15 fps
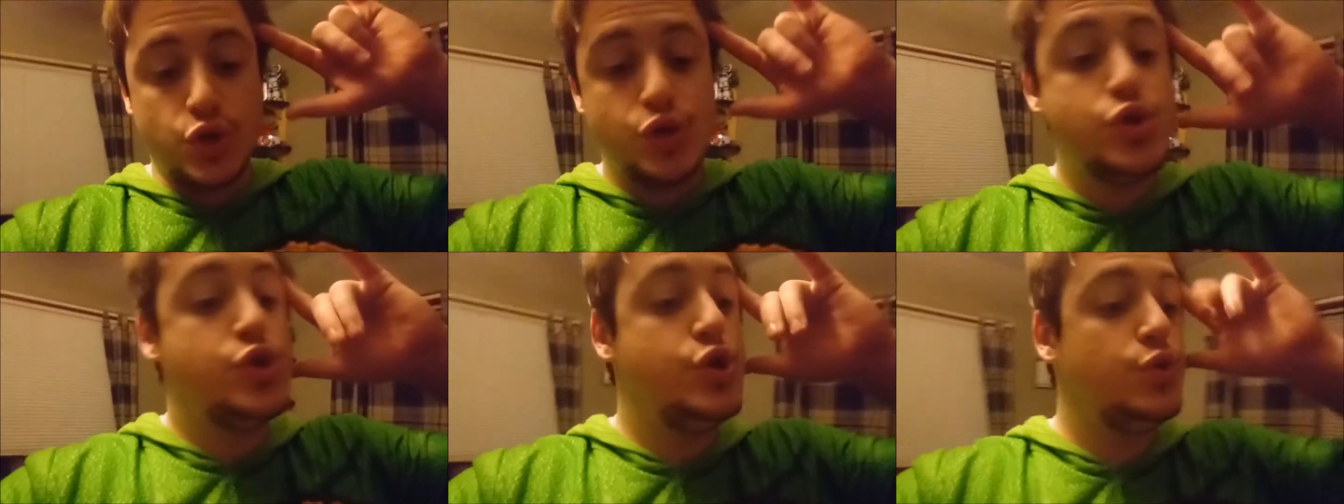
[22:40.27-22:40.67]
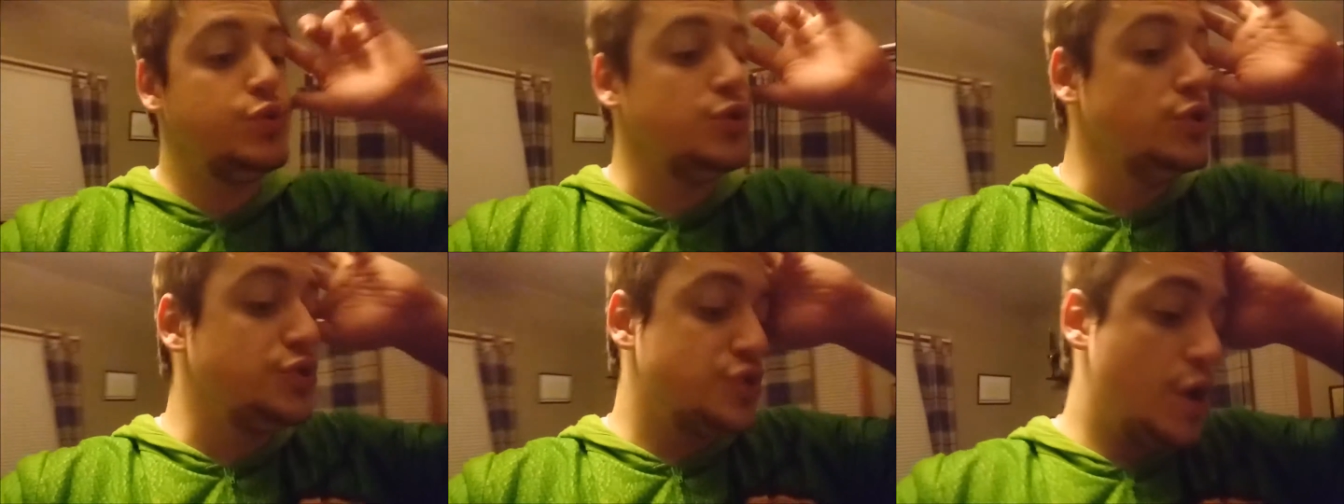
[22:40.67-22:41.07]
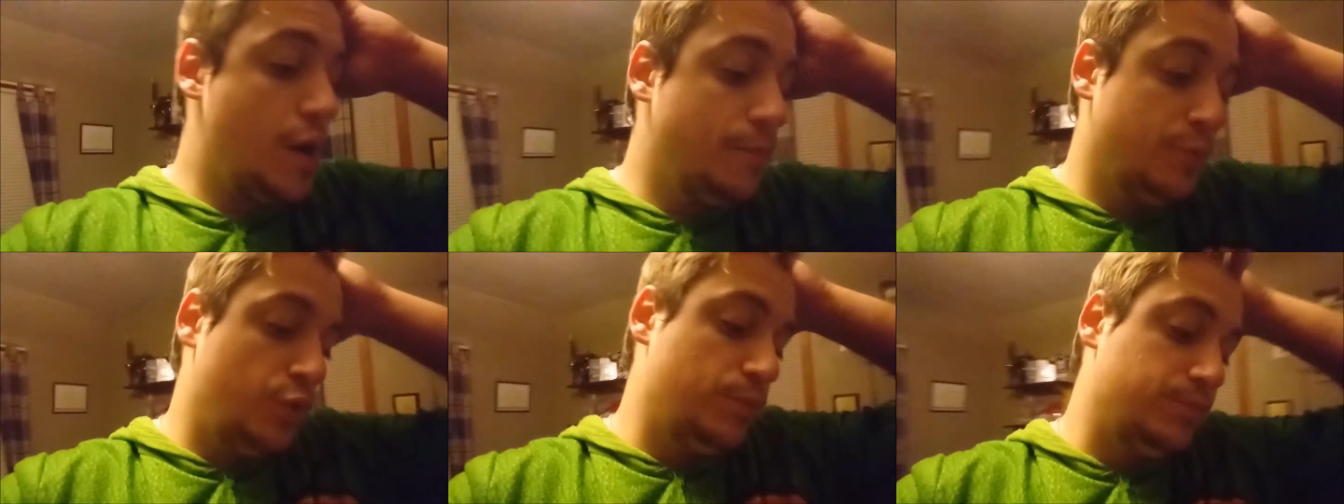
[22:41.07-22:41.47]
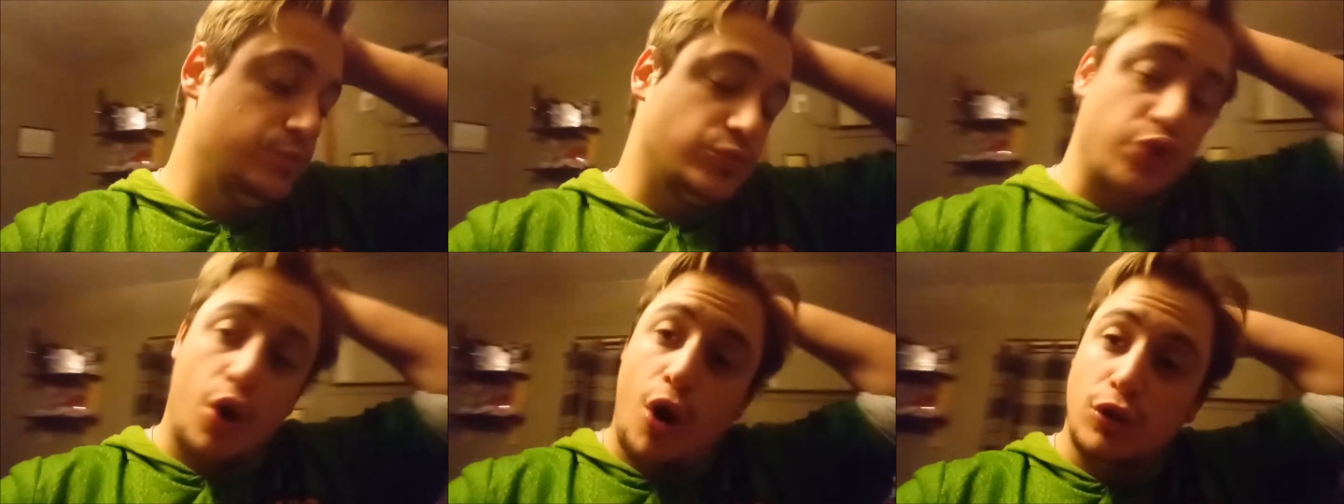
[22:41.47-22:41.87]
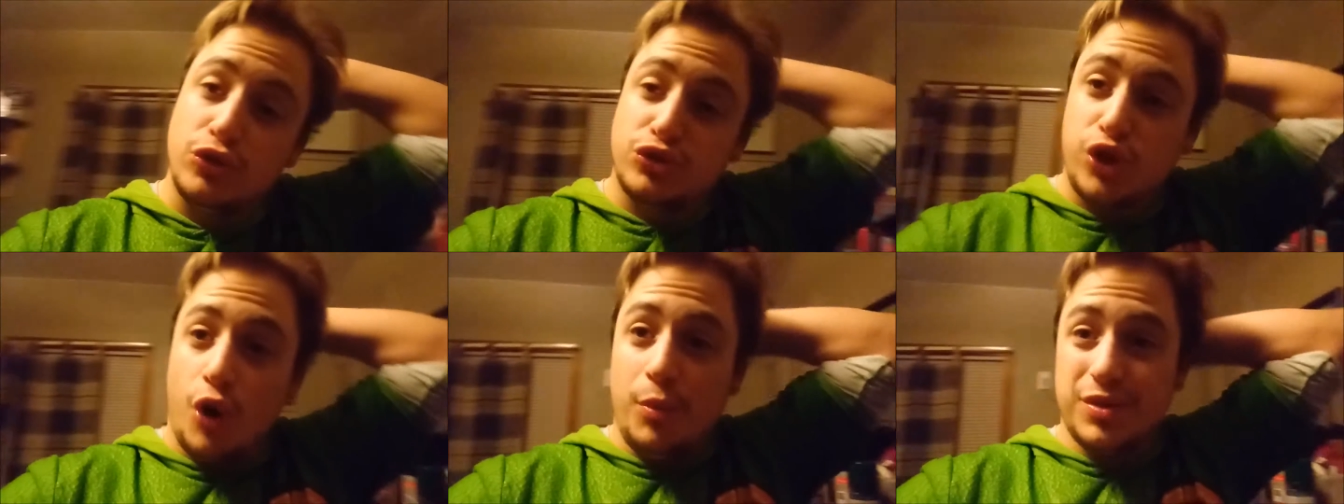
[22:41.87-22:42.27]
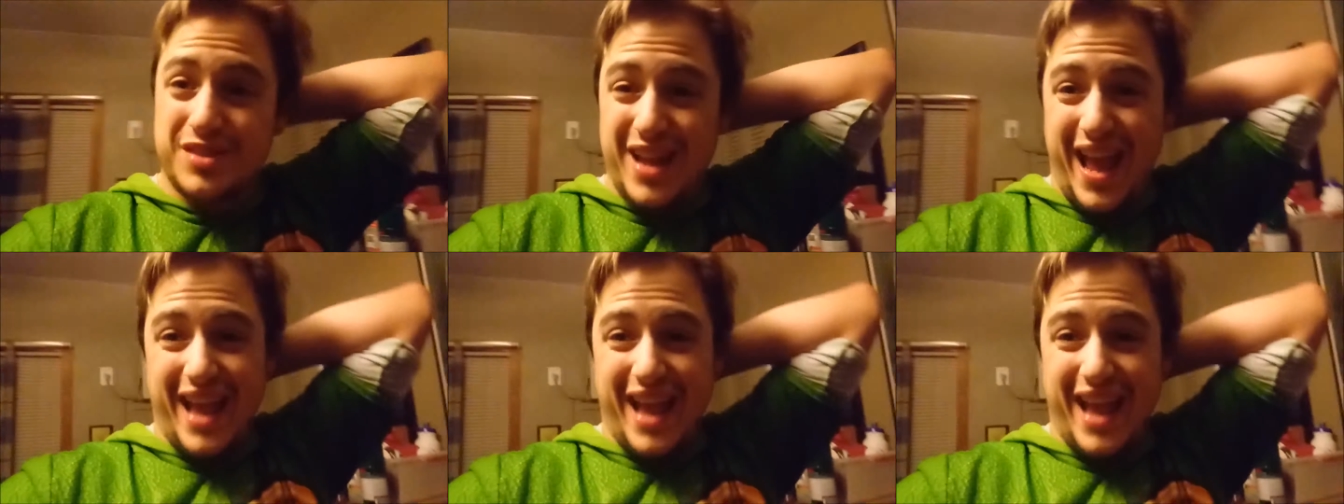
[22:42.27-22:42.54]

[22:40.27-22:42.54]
you I moved almost